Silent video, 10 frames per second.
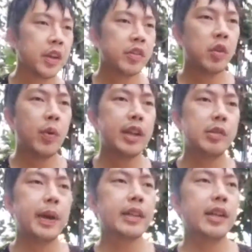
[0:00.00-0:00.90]
So what is
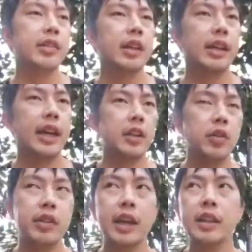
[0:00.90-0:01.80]
back testing again?
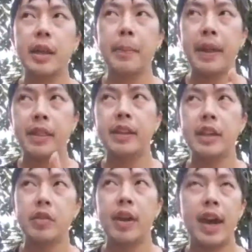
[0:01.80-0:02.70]
You take the method
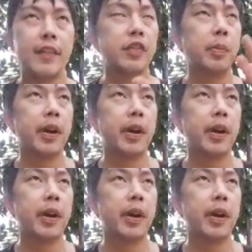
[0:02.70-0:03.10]
that you have,